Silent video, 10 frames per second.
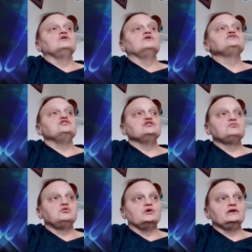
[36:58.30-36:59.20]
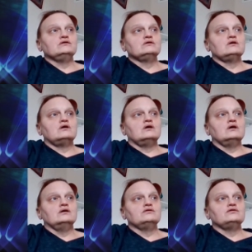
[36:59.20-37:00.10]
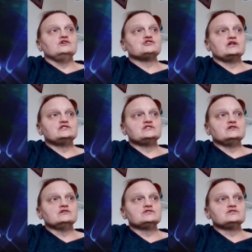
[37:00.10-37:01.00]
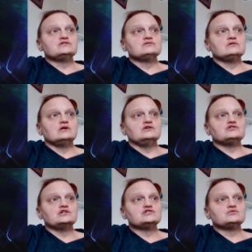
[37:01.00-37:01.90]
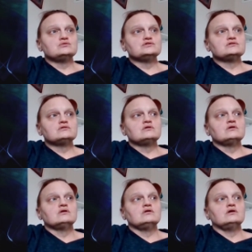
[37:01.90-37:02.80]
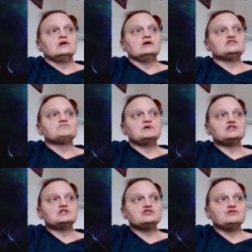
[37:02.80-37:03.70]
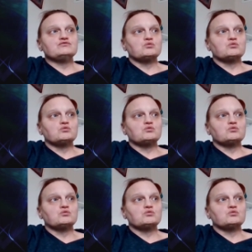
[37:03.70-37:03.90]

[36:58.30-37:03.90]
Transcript: Well, to your point on the trade centers and trade schools, especially